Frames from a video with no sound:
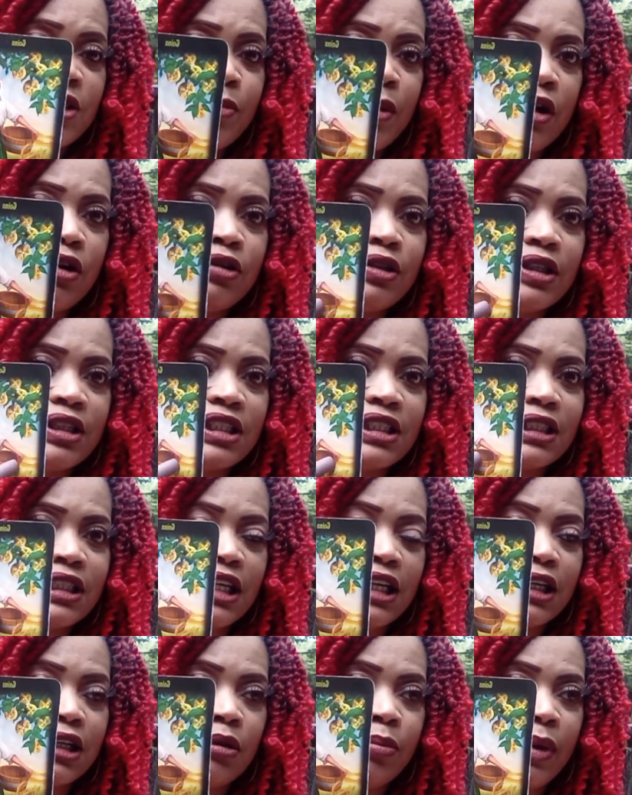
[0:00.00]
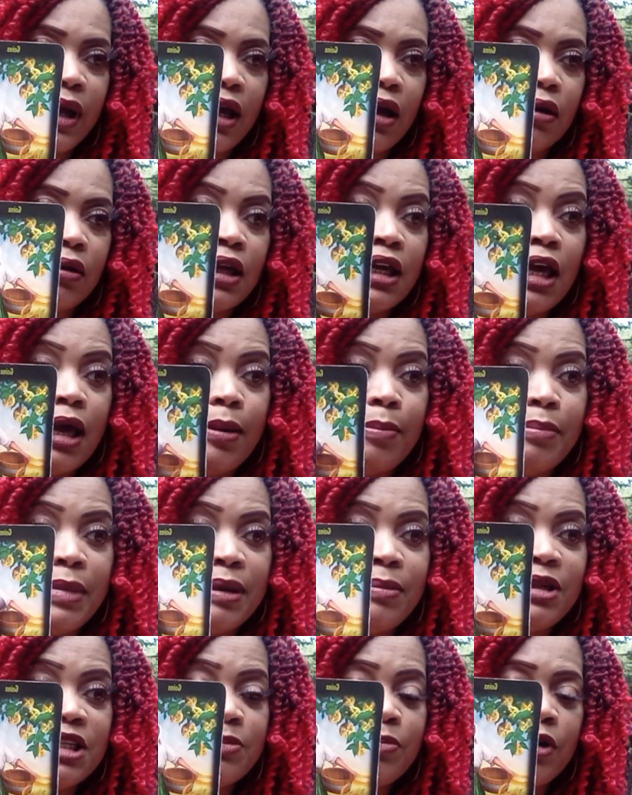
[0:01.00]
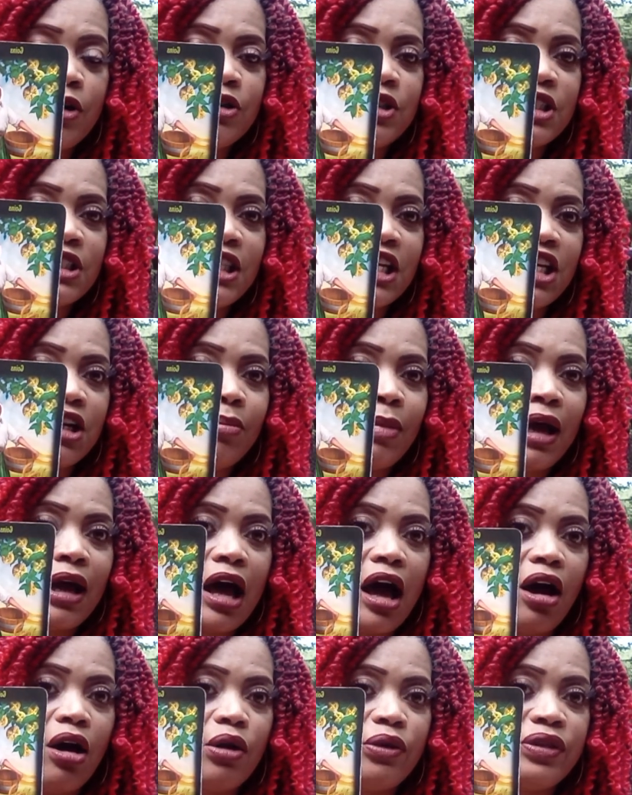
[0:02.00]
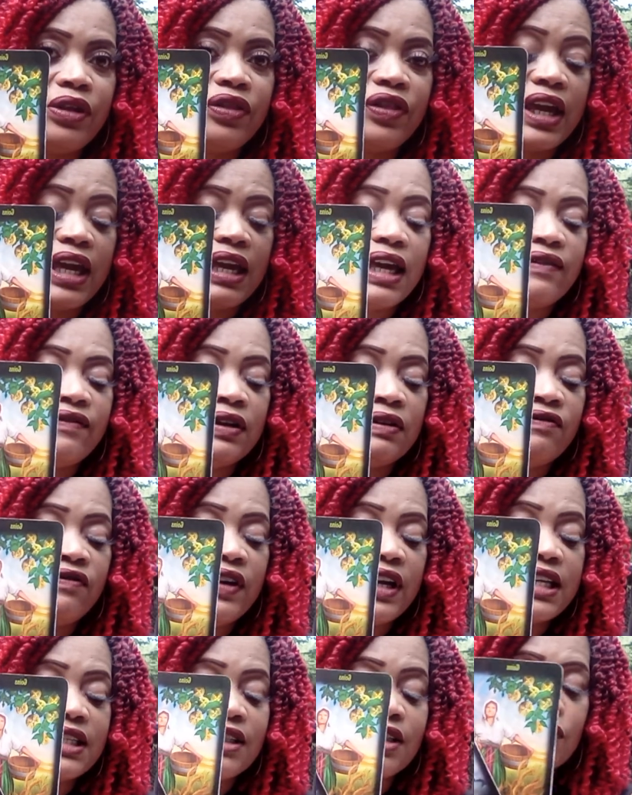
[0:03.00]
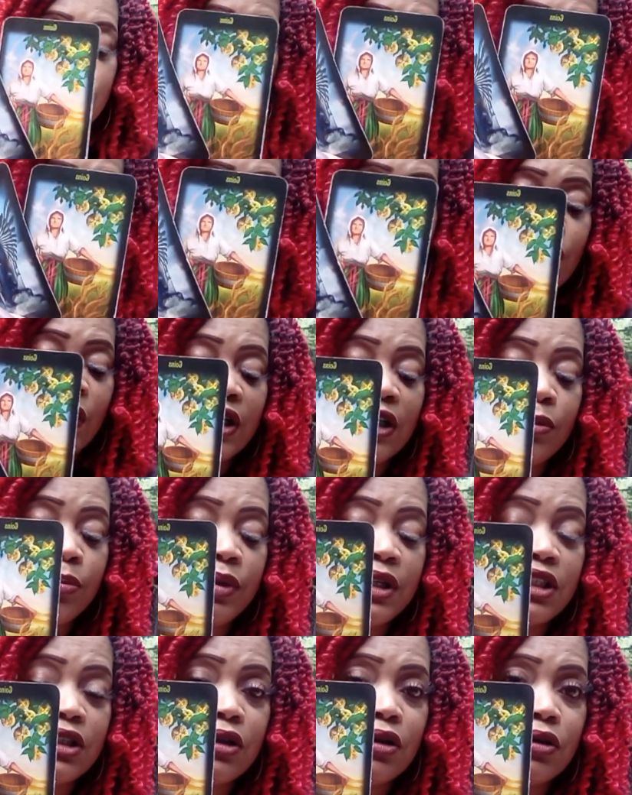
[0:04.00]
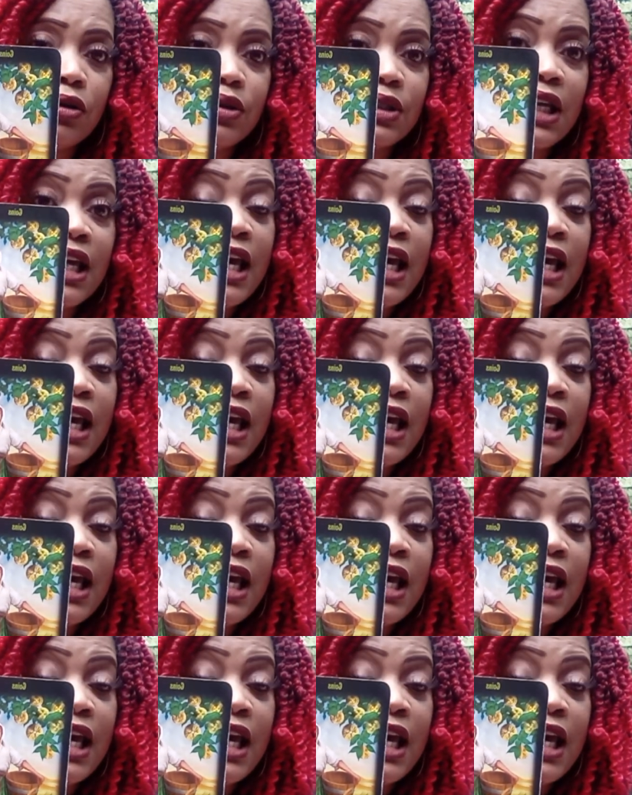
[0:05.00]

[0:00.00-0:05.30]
person is thinking about, maybe this person is thinking about all that they have invested with this Queen of Pentacles.